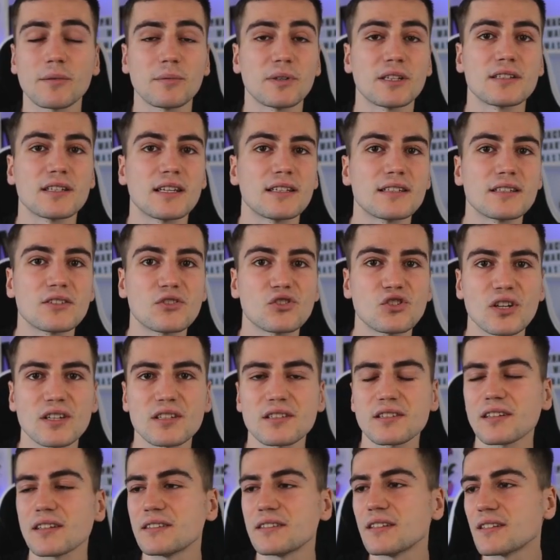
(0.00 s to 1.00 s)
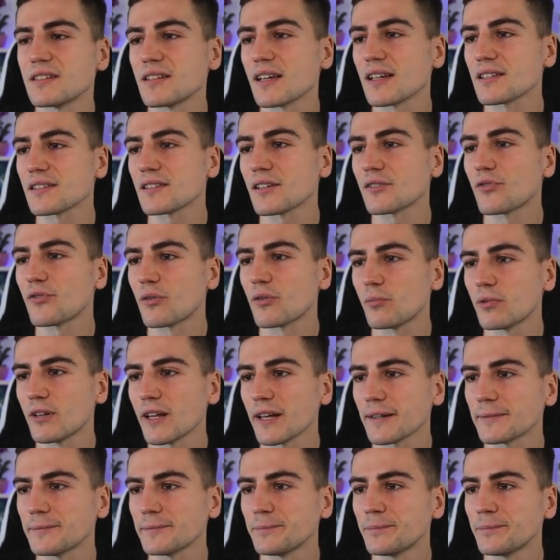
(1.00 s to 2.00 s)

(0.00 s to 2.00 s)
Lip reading: I mean, that's just a disaster for black.